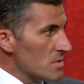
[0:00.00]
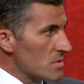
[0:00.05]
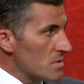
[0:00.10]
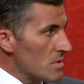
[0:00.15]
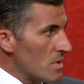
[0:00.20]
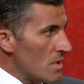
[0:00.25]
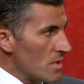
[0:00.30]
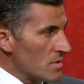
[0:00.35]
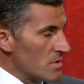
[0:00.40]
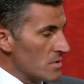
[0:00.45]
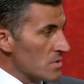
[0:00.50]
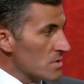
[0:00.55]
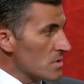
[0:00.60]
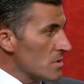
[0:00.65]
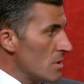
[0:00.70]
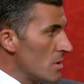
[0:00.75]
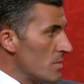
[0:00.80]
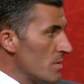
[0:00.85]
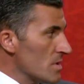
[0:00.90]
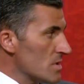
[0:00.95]
a
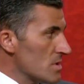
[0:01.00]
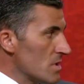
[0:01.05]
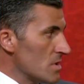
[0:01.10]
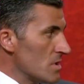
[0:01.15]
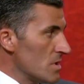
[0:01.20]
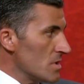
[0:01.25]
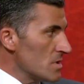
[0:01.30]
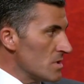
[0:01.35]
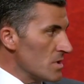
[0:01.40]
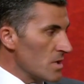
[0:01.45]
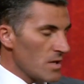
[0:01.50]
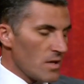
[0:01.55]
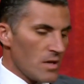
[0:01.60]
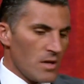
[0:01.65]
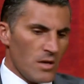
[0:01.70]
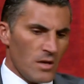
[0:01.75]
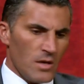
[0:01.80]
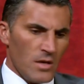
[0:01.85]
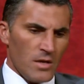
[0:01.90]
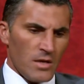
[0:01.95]
disturbing statistic
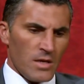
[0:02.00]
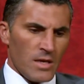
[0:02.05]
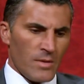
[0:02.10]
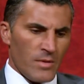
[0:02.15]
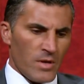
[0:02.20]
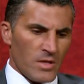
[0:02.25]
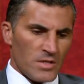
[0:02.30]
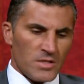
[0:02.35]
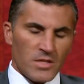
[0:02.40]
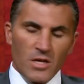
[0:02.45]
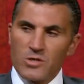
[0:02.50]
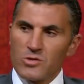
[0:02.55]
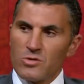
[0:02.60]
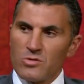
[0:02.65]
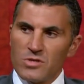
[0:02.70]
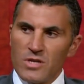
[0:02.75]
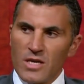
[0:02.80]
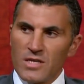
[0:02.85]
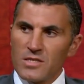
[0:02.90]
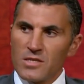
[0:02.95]
come out of the Social
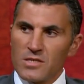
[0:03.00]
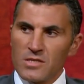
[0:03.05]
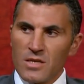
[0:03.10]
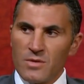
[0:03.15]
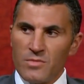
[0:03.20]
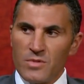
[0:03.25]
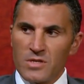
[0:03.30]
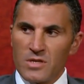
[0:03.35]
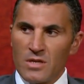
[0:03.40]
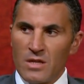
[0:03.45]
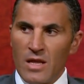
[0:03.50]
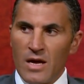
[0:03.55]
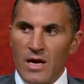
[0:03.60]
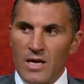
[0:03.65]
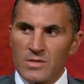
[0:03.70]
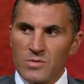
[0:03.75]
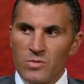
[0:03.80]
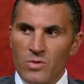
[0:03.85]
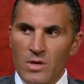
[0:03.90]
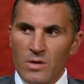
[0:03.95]
Justice Commission
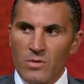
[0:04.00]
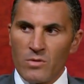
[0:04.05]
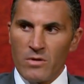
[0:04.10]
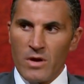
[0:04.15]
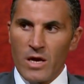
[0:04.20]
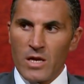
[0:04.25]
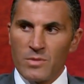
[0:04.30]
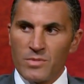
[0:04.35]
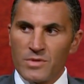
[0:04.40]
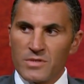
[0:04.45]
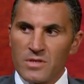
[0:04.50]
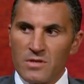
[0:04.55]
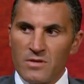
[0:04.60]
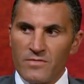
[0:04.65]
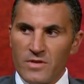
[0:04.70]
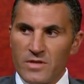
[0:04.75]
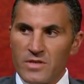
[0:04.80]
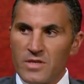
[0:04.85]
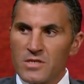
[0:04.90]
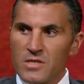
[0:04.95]
last week, where 80% of
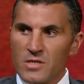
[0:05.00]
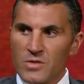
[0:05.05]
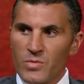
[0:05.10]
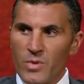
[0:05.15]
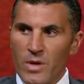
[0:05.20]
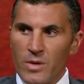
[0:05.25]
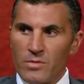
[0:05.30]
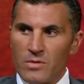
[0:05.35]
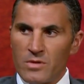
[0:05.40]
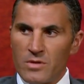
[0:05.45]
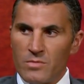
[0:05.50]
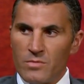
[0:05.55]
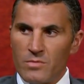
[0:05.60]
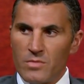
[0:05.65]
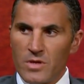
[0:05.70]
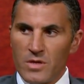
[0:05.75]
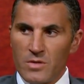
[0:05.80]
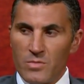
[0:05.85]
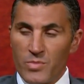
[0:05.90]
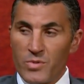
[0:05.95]
Indigenous people
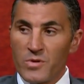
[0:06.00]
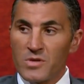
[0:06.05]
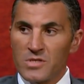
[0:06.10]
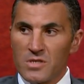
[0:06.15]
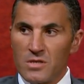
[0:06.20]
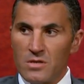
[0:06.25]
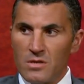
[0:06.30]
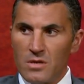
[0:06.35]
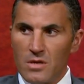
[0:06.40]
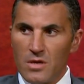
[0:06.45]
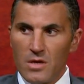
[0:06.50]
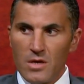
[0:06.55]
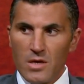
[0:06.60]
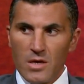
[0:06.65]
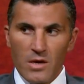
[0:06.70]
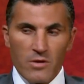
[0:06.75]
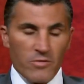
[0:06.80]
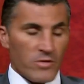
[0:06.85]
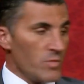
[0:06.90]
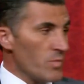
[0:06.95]
in prison
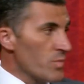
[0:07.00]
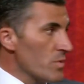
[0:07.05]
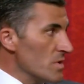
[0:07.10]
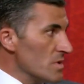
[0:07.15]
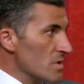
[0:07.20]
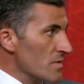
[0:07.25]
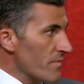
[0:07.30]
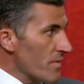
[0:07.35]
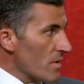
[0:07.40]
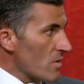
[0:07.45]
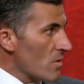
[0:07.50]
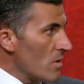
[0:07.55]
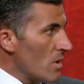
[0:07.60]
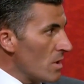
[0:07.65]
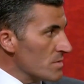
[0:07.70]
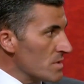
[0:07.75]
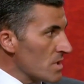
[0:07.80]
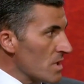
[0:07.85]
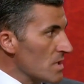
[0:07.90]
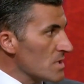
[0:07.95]
are in prison for
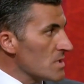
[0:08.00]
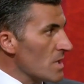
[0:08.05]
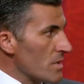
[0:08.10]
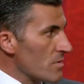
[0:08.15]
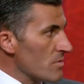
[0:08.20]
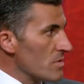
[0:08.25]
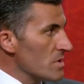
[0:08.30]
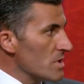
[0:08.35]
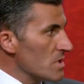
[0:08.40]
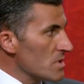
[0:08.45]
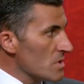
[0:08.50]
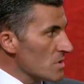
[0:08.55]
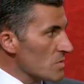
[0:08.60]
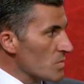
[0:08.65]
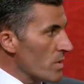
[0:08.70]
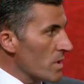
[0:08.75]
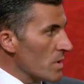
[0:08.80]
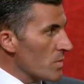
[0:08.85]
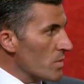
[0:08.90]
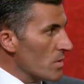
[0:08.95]
crimes against other Indigenous
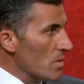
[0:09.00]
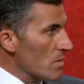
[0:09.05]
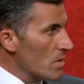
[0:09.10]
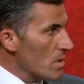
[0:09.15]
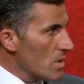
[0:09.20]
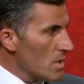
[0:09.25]
people.